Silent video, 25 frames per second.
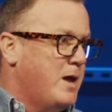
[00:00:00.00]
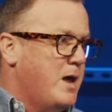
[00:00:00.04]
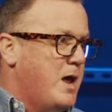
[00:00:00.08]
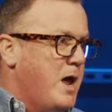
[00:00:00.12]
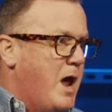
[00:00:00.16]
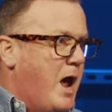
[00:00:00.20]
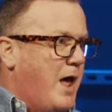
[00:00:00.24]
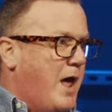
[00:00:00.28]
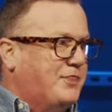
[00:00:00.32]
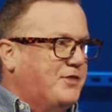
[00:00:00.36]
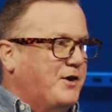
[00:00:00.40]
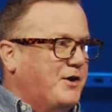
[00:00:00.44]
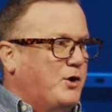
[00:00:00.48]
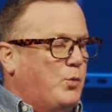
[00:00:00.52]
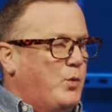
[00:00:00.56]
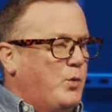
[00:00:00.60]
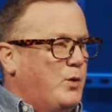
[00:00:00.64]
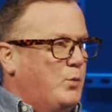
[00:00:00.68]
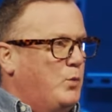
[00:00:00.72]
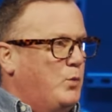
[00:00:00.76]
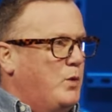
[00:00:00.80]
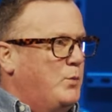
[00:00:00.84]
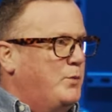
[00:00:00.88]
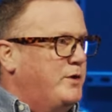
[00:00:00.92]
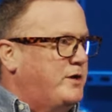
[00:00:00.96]
I think
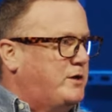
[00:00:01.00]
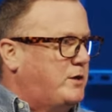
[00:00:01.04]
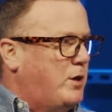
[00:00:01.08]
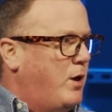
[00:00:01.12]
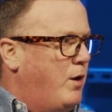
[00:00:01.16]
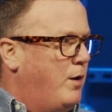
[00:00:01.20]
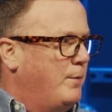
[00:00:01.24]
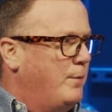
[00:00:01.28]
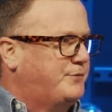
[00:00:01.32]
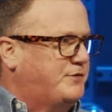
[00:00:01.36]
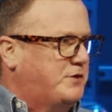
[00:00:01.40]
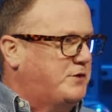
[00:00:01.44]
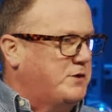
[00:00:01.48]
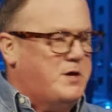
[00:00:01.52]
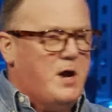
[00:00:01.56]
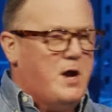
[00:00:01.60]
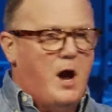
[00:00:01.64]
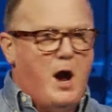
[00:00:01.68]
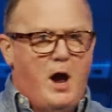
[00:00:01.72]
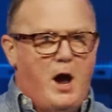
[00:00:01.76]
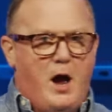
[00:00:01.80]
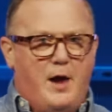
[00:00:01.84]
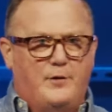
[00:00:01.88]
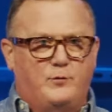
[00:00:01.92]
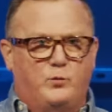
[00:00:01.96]
when we come to
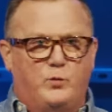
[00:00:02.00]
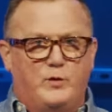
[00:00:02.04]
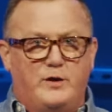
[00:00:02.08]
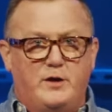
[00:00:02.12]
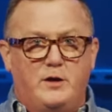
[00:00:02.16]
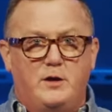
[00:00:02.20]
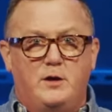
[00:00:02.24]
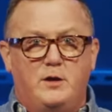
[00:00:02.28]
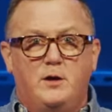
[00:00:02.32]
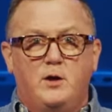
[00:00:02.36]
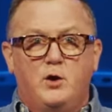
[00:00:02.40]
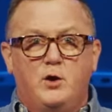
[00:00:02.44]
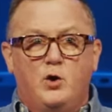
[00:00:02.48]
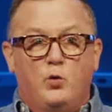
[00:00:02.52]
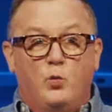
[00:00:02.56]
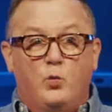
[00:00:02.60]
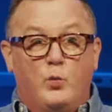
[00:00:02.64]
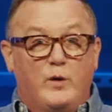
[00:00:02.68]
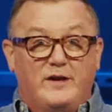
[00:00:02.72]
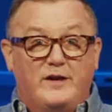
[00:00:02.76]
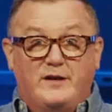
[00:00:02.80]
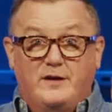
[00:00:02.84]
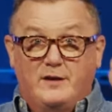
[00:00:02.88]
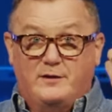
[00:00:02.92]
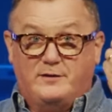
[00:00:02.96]
God, we
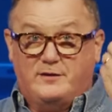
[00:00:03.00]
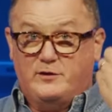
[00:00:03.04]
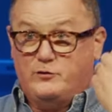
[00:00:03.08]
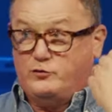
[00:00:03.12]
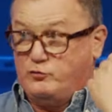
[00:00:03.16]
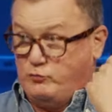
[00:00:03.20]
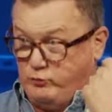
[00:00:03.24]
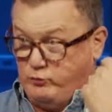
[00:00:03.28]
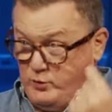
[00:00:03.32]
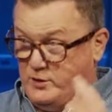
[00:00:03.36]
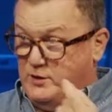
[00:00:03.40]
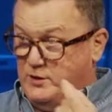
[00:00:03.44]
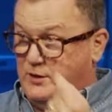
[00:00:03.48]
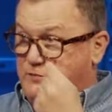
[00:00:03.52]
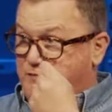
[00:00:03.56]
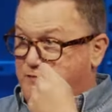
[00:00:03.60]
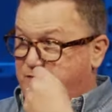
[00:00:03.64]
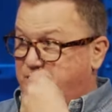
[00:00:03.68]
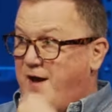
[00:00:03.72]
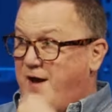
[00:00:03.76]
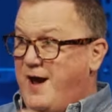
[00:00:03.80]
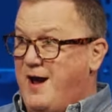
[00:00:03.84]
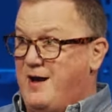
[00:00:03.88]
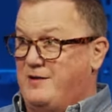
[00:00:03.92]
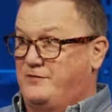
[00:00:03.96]
get this really
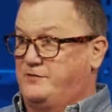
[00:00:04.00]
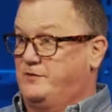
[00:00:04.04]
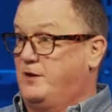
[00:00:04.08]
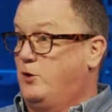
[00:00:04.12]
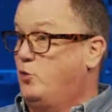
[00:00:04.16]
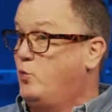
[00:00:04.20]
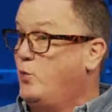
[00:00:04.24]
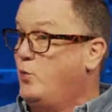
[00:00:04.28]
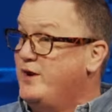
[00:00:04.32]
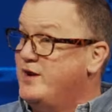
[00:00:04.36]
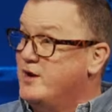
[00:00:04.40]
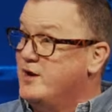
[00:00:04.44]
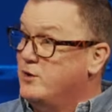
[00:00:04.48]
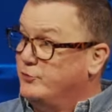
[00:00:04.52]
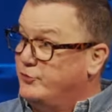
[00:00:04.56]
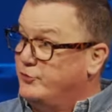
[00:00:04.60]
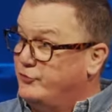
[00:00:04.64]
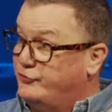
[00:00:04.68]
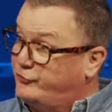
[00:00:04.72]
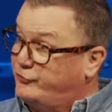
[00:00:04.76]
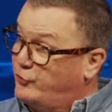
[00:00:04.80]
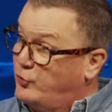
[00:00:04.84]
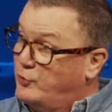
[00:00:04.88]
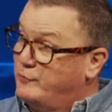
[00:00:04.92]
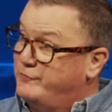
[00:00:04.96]
fast, like we don't
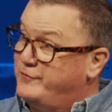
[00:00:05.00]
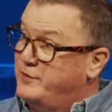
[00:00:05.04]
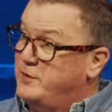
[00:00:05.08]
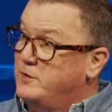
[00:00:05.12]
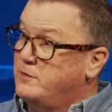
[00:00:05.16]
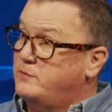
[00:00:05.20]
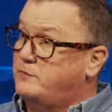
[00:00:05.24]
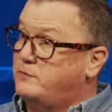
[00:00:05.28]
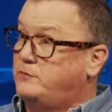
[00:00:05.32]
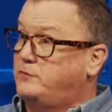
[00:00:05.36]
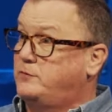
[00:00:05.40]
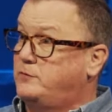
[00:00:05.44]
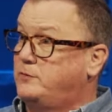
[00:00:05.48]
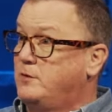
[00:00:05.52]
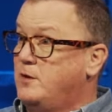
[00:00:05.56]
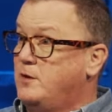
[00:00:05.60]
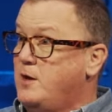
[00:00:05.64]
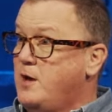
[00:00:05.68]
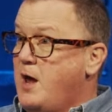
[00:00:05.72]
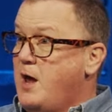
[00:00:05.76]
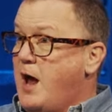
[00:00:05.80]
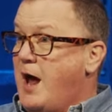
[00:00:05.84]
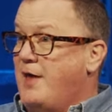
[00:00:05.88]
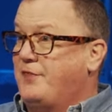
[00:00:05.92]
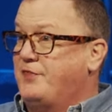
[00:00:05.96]
deserve this.
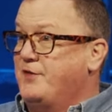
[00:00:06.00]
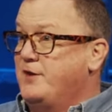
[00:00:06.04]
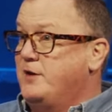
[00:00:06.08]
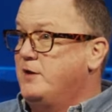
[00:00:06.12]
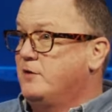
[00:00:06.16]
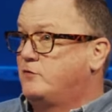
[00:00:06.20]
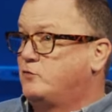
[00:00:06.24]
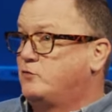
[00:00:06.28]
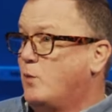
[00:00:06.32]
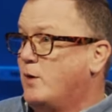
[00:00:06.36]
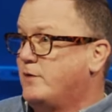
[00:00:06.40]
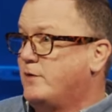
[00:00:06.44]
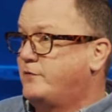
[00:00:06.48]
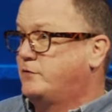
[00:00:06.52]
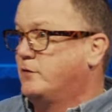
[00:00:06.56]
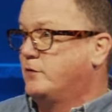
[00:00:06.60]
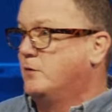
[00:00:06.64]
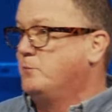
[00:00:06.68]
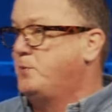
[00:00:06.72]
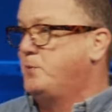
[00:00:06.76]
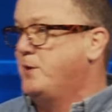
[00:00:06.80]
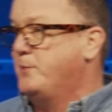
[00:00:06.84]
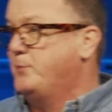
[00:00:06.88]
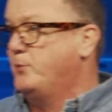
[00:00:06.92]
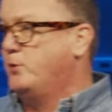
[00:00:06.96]
I think it's why some
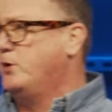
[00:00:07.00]
people